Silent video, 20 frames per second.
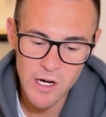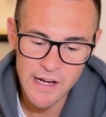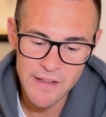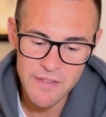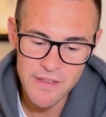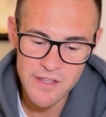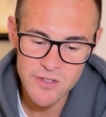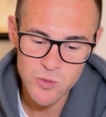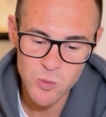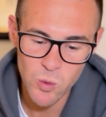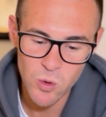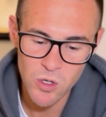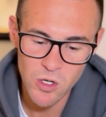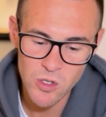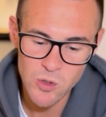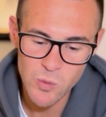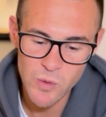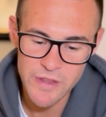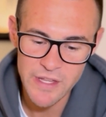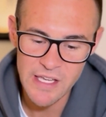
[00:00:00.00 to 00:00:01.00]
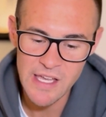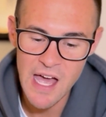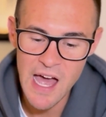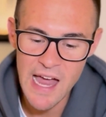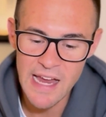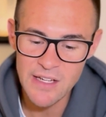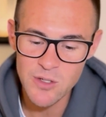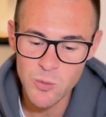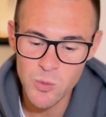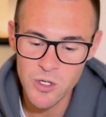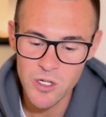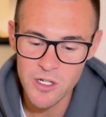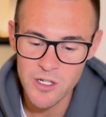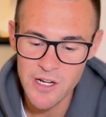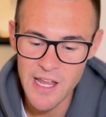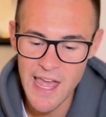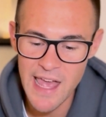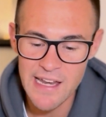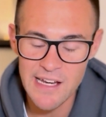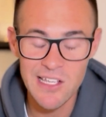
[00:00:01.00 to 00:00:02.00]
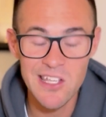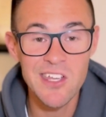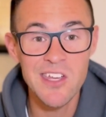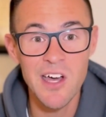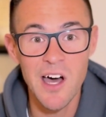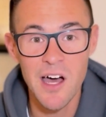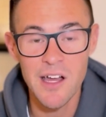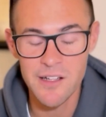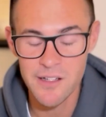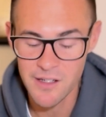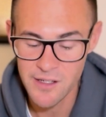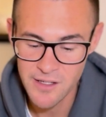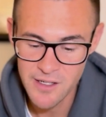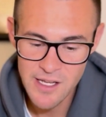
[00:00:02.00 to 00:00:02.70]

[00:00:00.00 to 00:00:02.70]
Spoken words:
in this world with a kind word and a gun